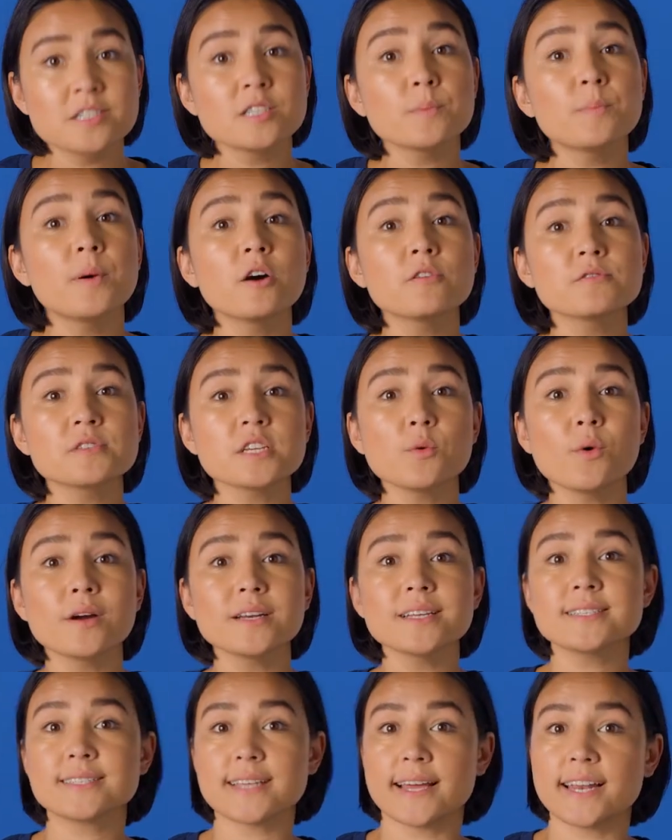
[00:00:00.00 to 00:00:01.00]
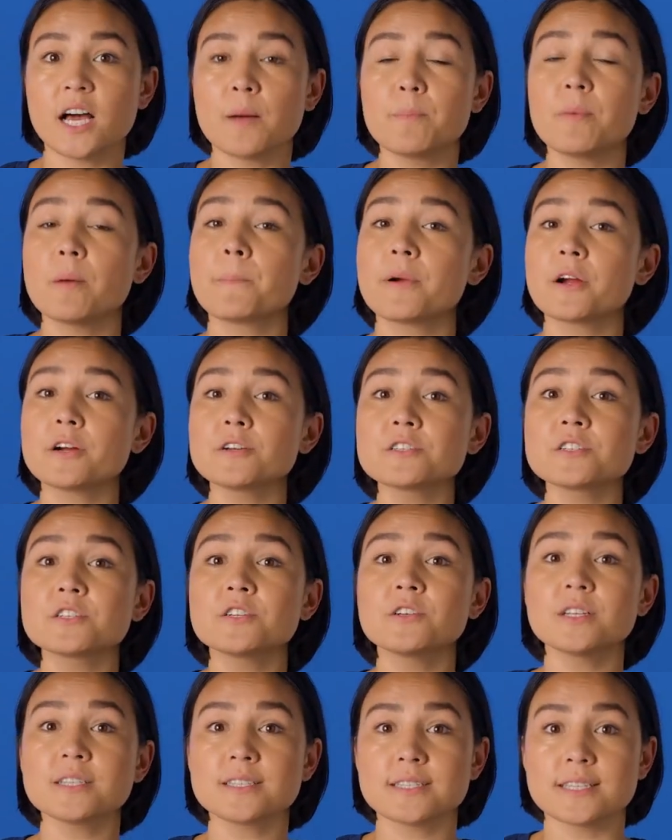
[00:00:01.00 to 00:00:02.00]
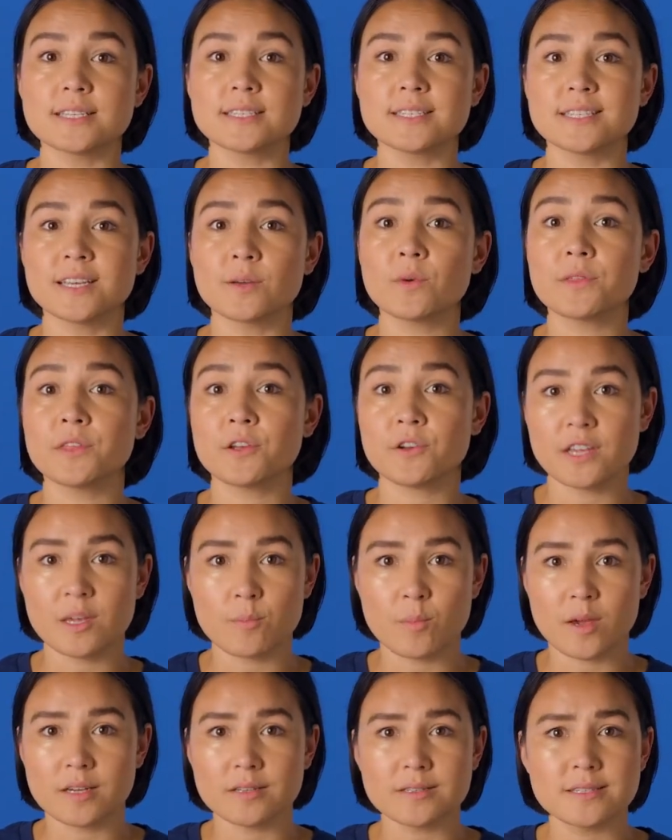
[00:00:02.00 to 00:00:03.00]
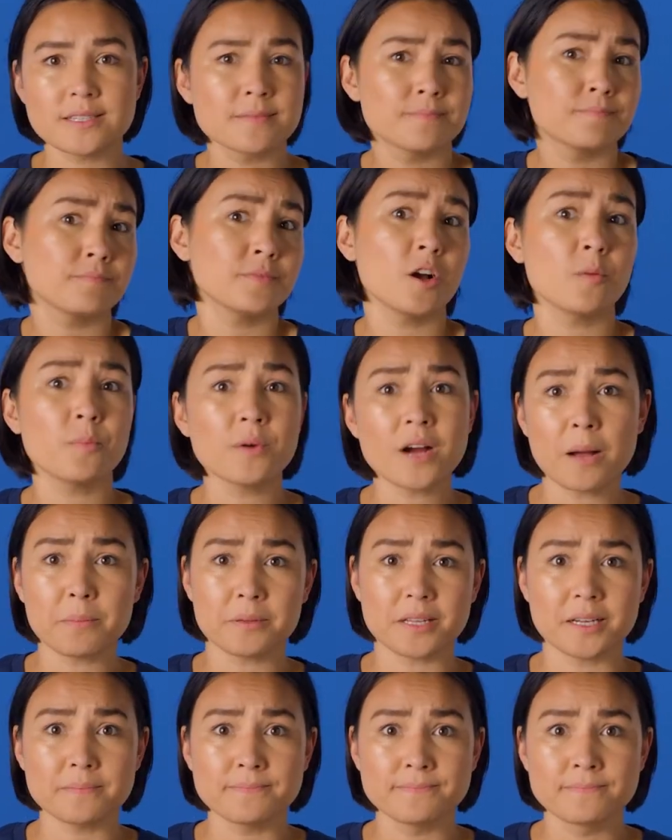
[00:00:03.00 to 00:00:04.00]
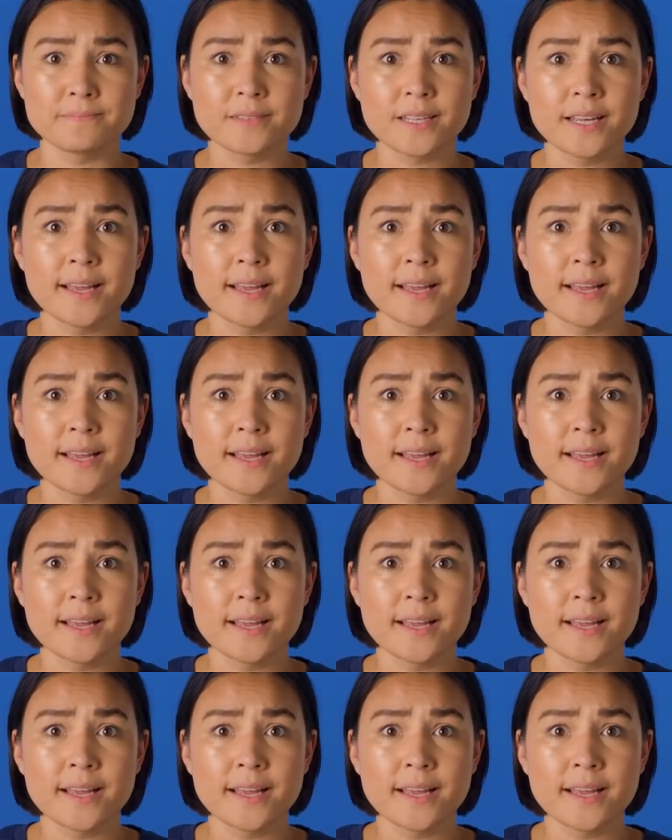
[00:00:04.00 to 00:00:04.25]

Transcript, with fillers: Suppose you want to set up a personal assistant with your emails. No problem.